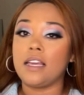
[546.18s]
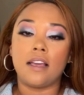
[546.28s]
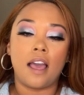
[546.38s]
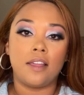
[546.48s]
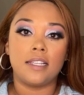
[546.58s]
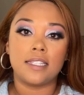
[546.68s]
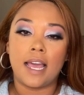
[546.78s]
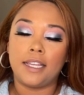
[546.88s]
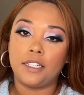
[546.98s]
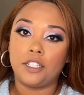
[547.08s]
how this
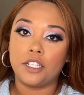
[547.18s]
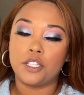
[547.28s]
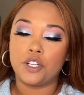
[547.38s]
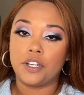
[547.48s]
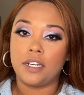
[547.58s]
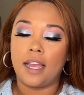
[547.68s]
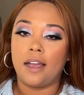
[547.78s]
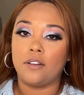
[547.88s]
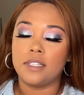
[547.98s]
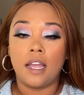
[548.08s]
eye look turned
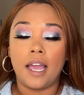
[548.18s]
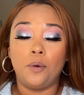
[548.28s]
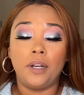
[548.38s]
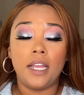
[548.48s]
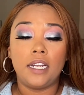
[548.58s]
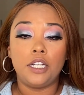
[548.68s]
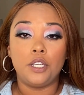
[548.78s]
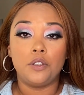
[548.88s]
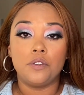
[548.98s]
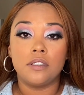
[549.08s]
out. I went ahead and
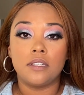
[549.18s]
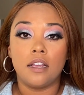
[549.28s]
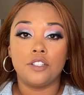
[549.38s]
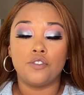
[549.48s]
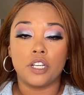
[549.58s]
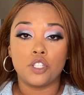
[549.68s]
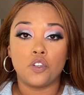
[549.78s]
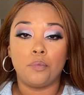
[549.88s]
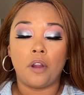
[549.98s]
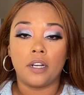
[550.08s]
used
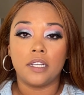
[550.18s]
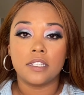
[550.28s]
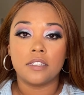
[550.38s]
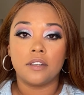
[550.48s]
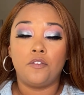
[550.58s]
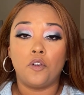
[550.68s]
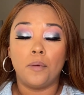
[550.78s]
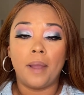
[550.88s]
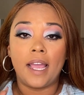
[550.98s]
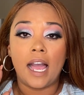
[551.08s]
drugstore products for
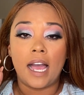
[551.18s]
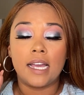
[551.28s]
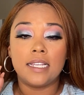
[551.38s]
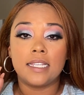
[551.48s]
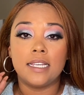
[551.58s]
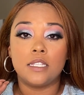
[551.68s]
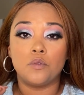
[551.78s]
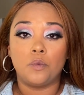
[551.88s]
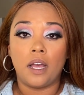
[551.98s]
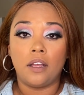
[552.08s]
my eyes as
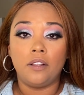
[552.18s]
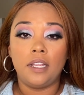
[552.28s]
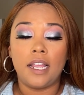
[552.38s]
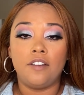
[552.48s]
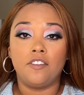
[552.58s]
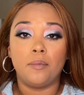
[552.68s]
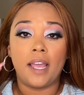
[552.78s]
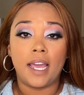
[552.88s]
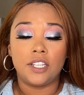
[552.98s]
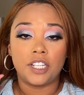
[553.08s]
well, and for my
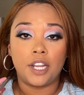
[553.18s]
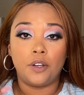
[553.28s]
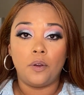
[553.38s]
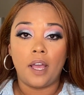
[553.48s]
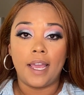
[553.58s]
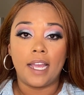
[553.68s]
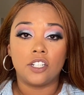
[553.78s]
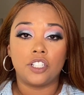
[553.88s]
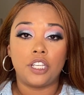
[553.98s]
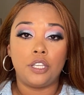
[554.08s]
eyeshadow, I
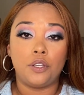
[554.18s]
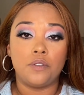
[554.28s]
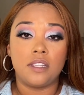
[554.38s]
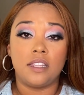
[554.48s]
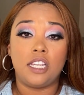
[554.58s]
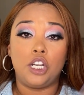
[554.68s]
actually used the